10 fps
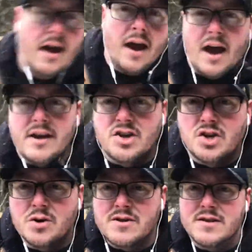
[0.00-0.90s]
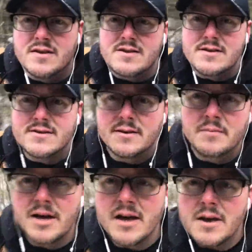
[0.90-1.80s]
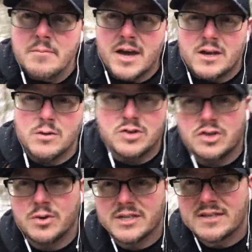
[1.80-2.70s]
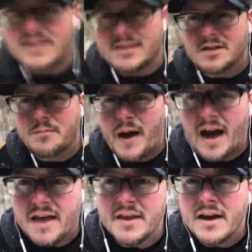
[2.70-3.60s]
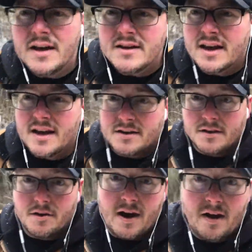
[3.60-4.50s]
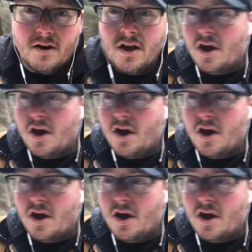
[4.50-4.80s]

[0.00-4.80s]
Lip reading: Any shorts in the system may use you as the easiest path to get to the ground,